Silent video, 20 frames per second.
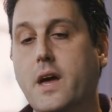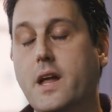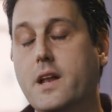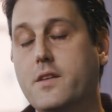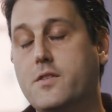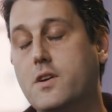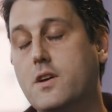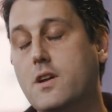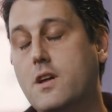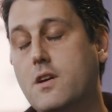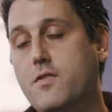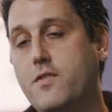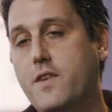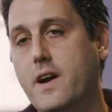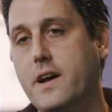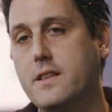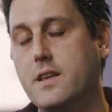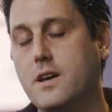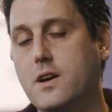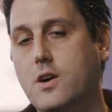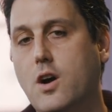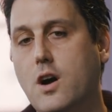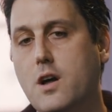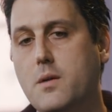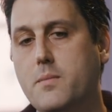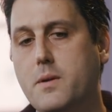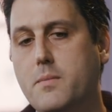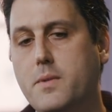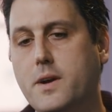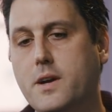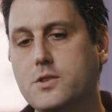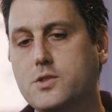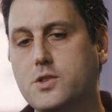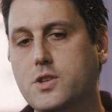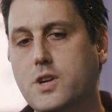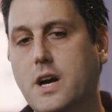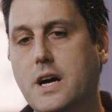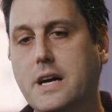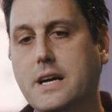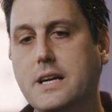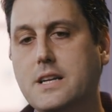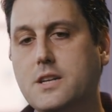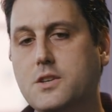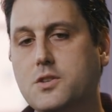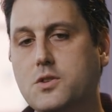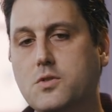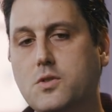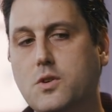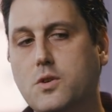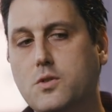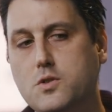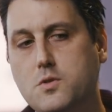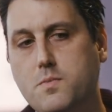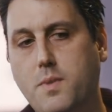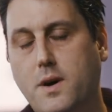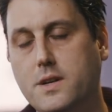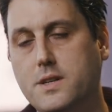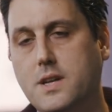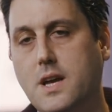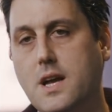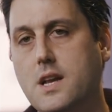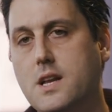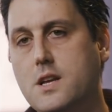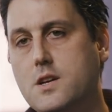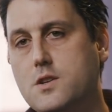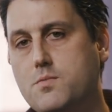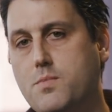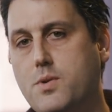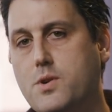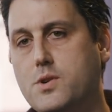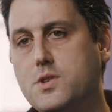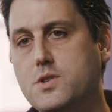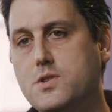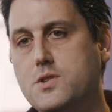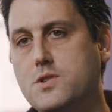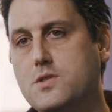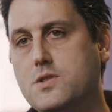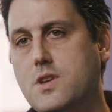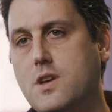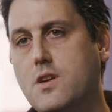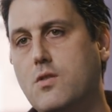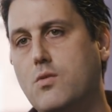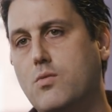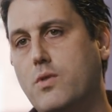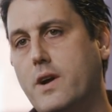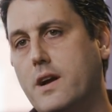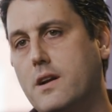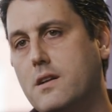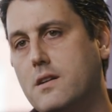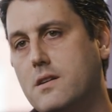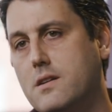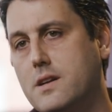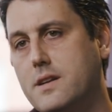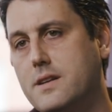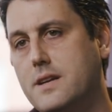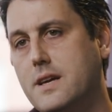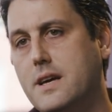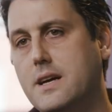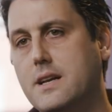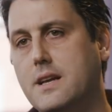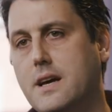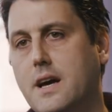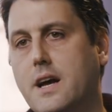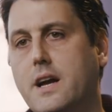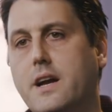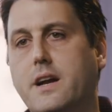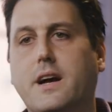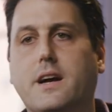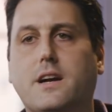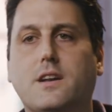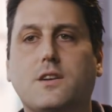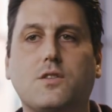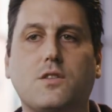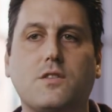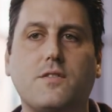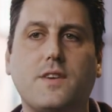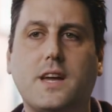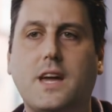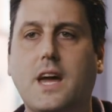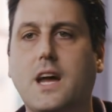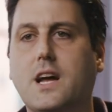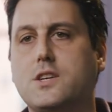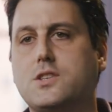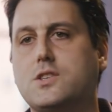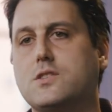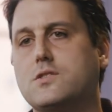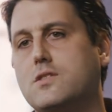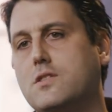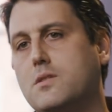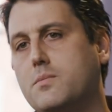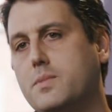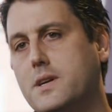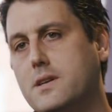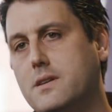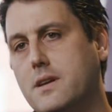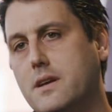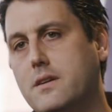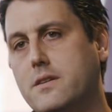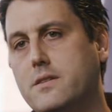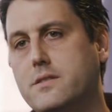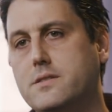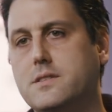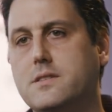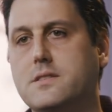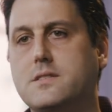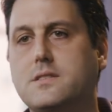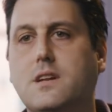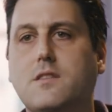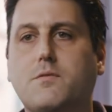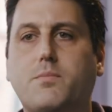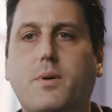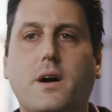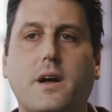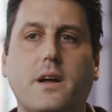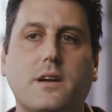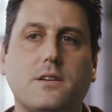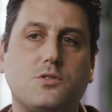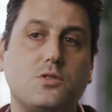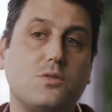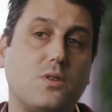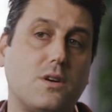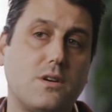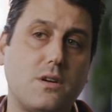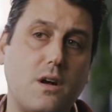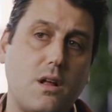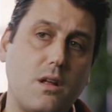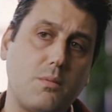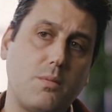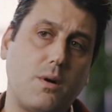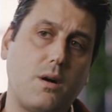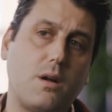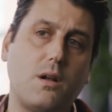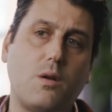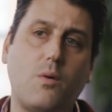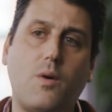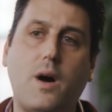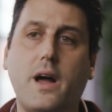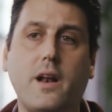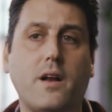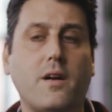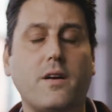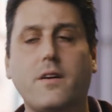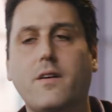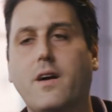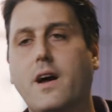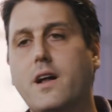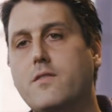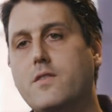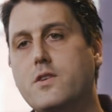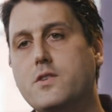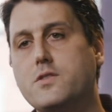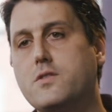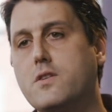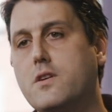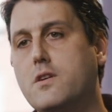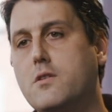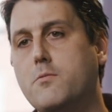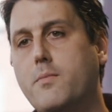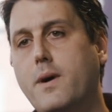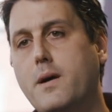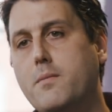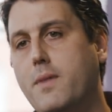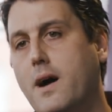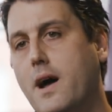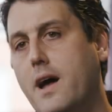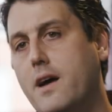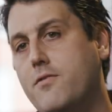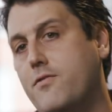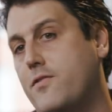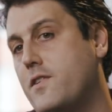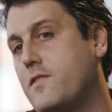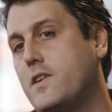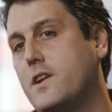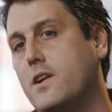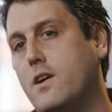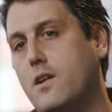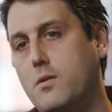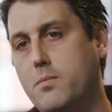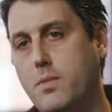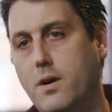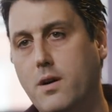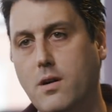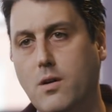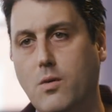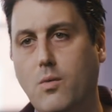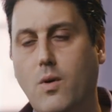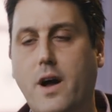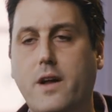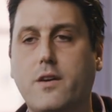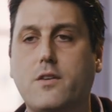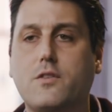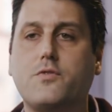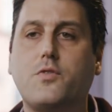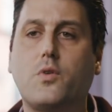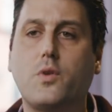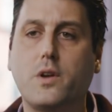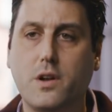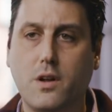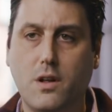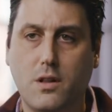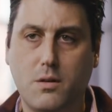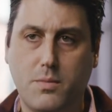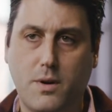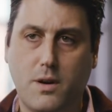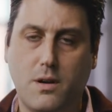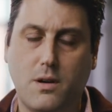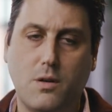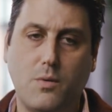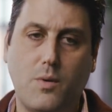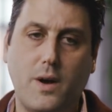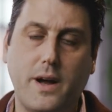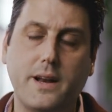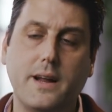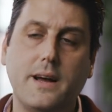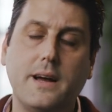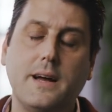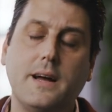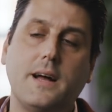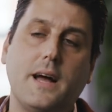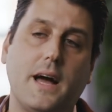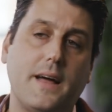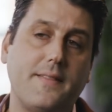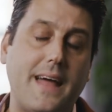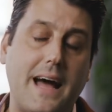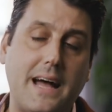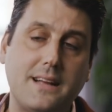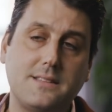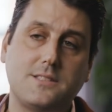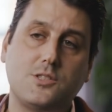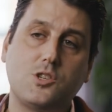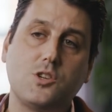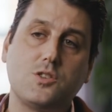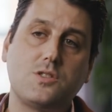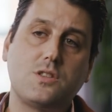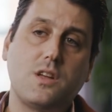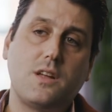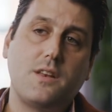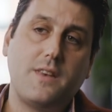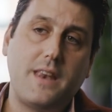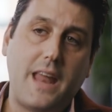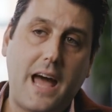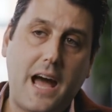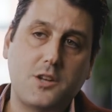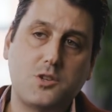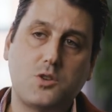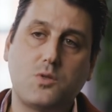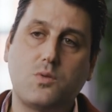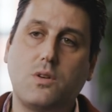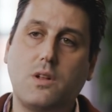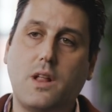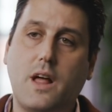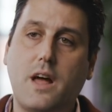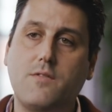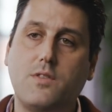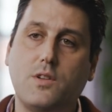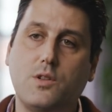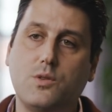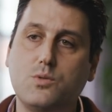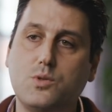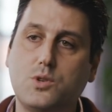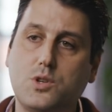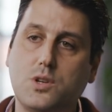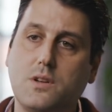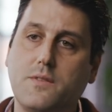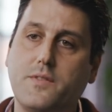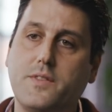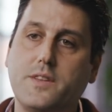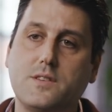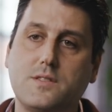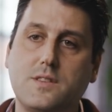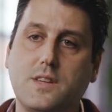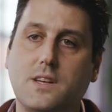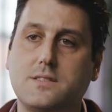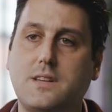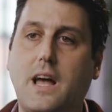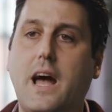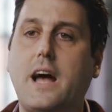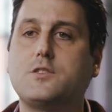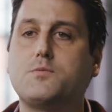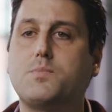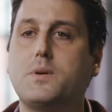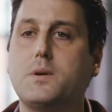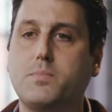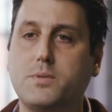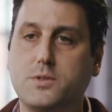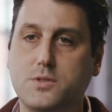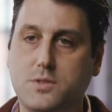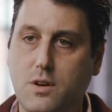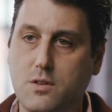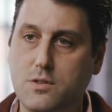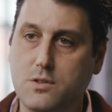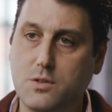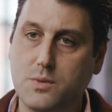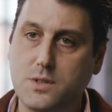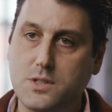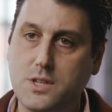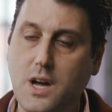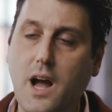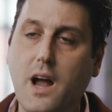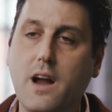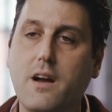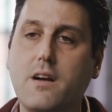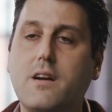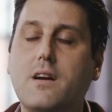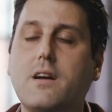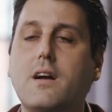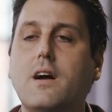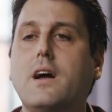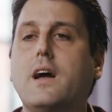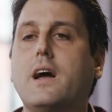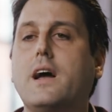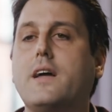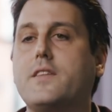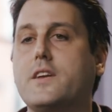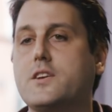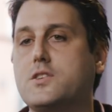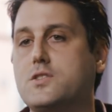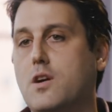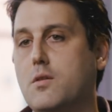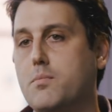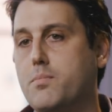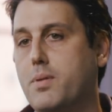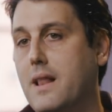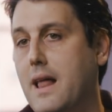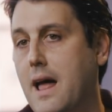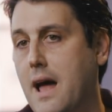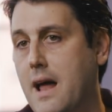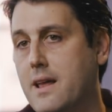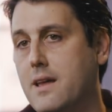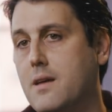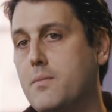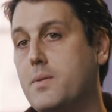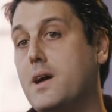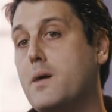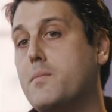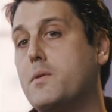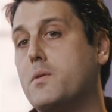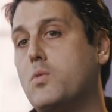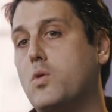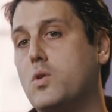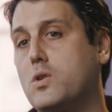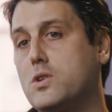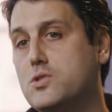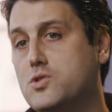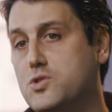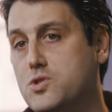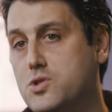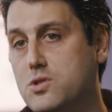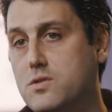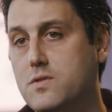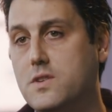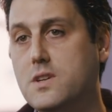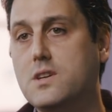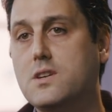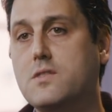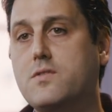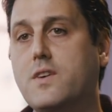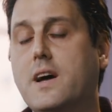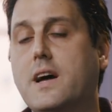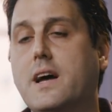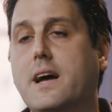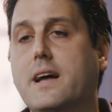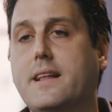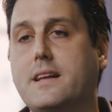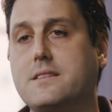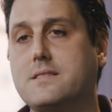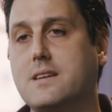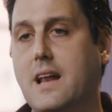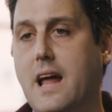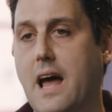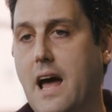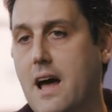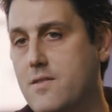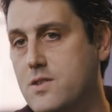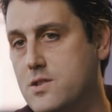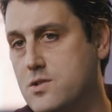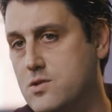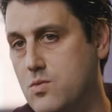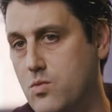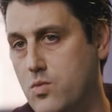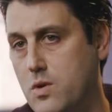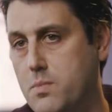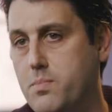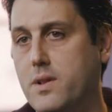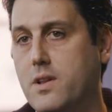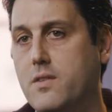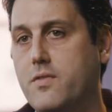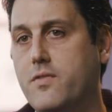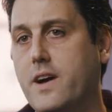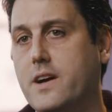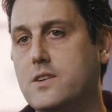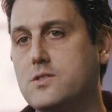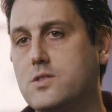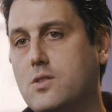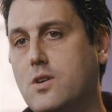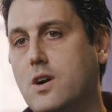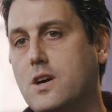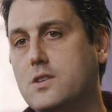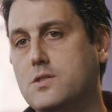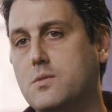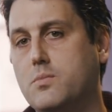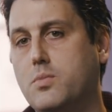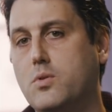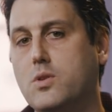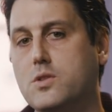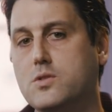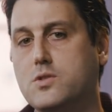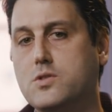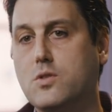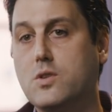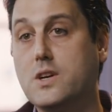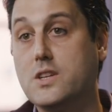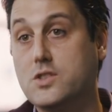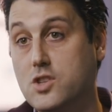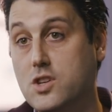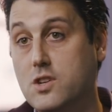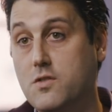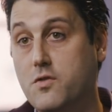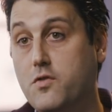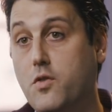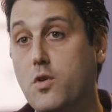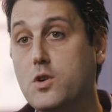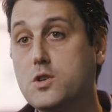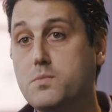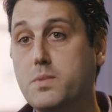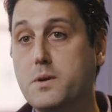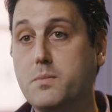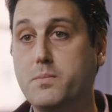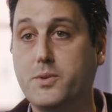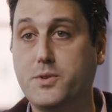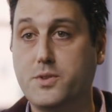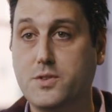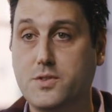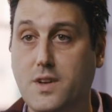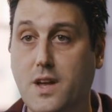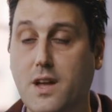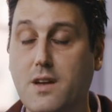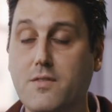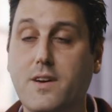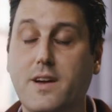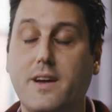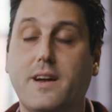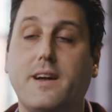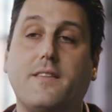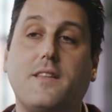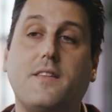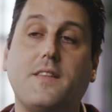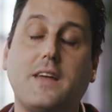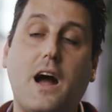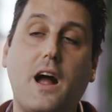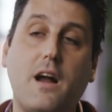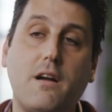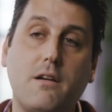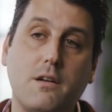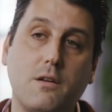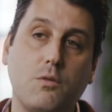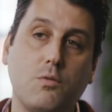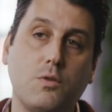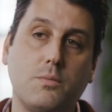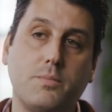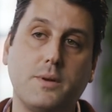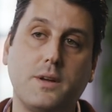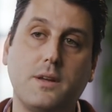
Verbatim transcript: And it's going to affect the economy because you're not going to do those spontaneous purchases that you regularly did. You're not going to do the vacations or the big dinners. Instead of buying a $200 bottle of wine on your anniversary, you might buy a $50 bottle of wine or a $40 bottle of wine. And that's just the natural evolution of these things. As people start to retire, they start planning and becoming more conservative, and that's going to have its ripple effects across the board. So it's going to force people to save. Then the irony will